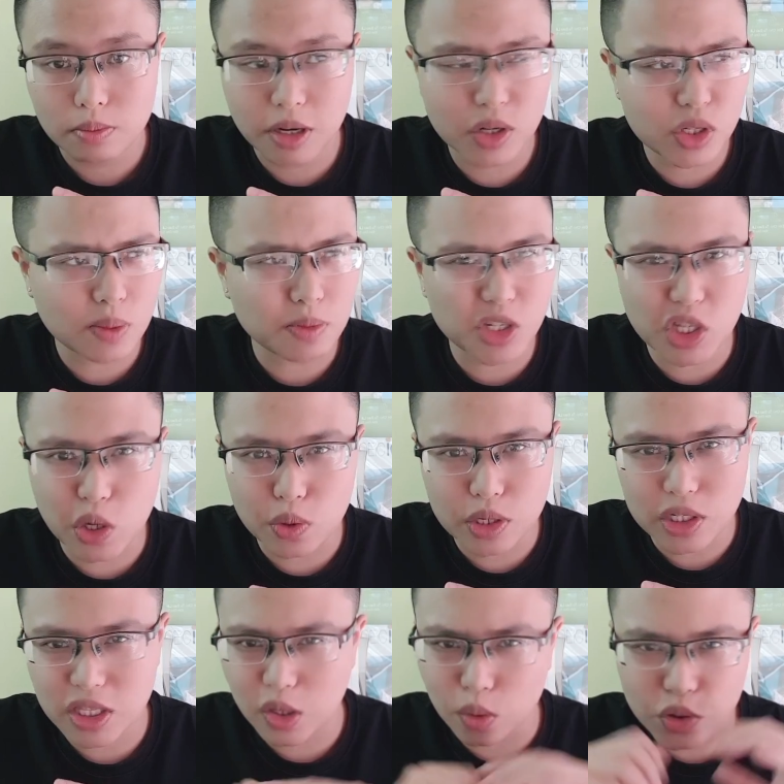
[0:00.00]
Because some
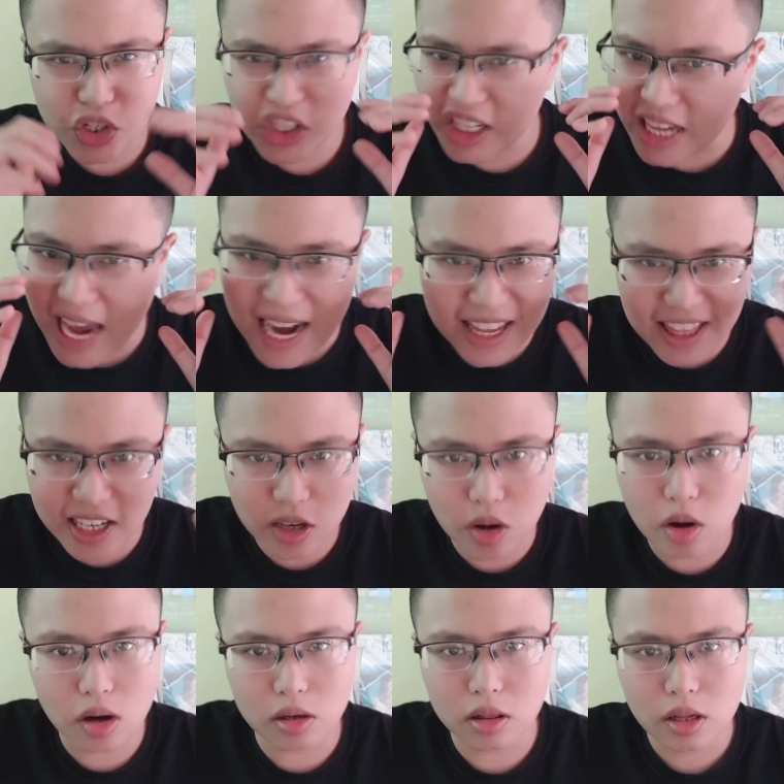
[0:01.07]
students, they don't study anything at
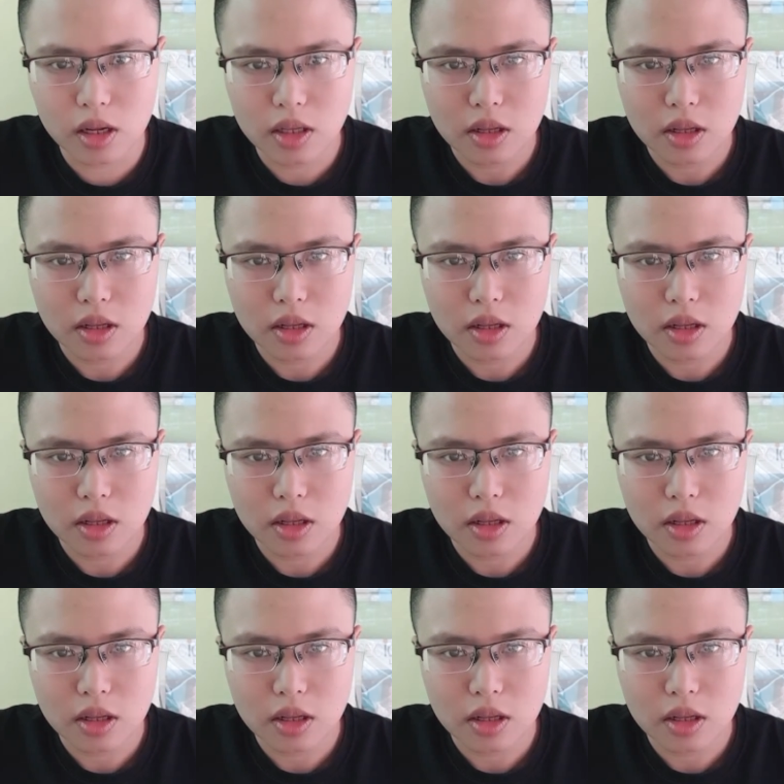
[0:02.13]
all.